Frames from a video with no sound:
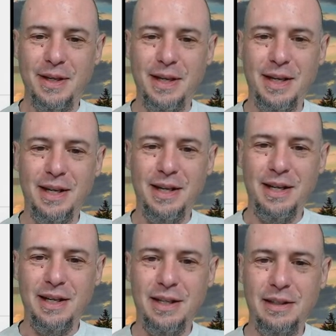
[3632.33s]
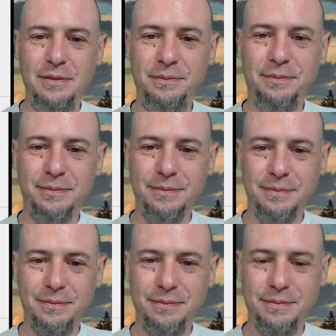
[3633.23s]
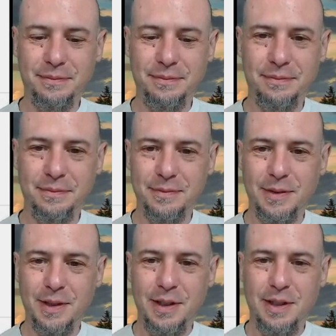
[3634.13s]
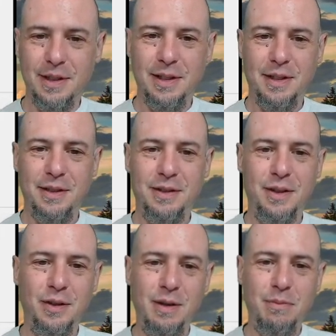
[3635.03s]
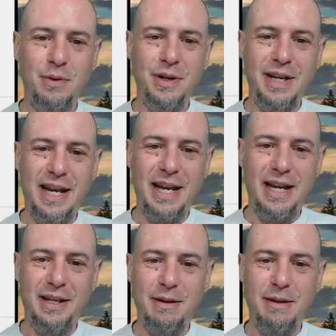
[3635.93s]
Uh, so import add,